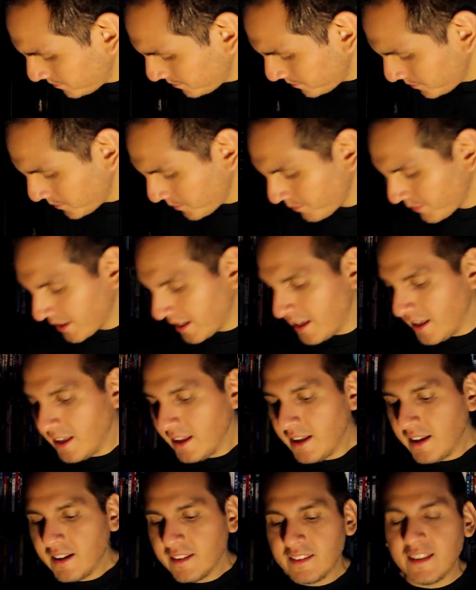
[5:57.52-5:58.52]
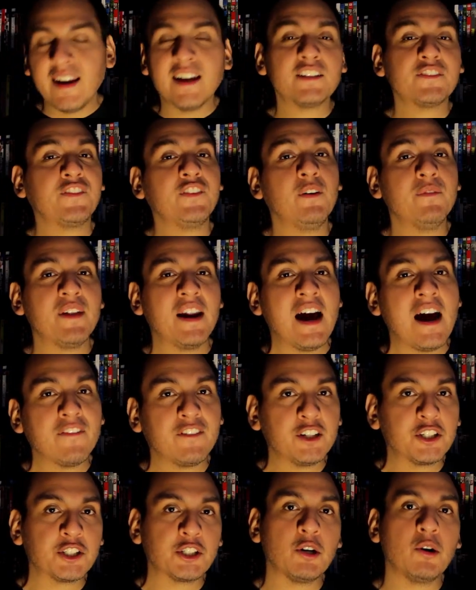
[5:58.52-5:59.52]
The next film that I have
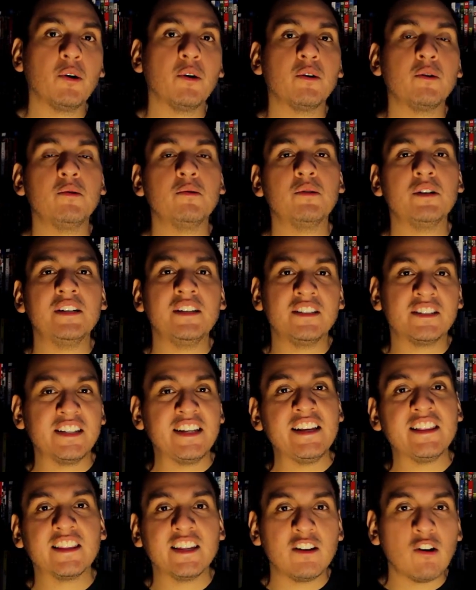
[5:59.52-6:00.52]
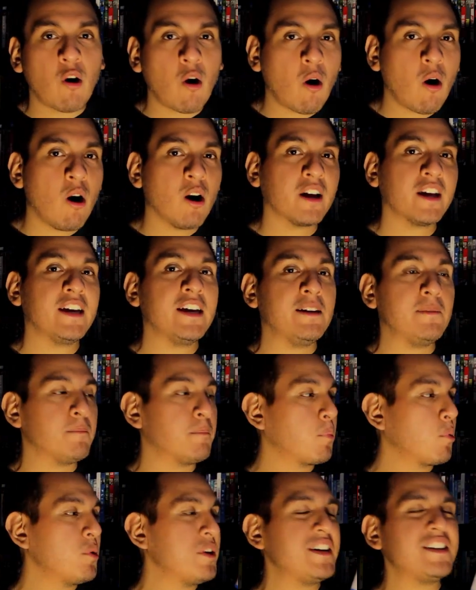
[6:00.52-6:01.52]
to show you is Ethan Hawke in
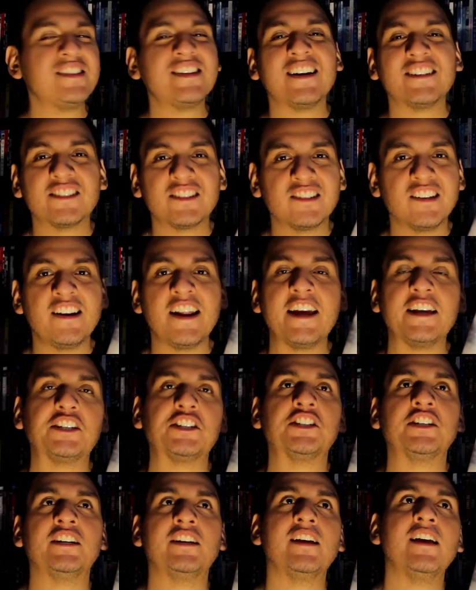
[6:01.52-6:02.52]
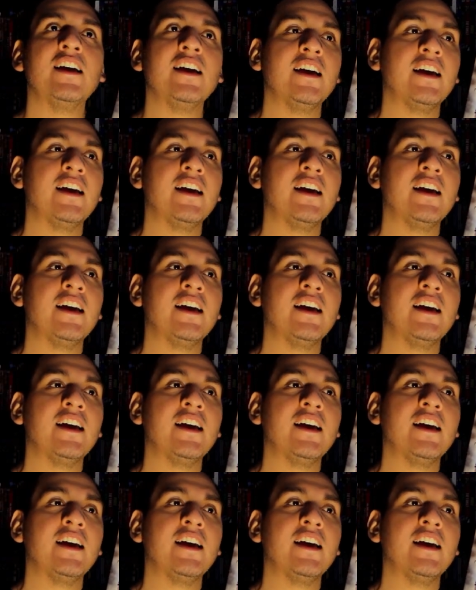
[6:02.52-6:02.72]
Predestination.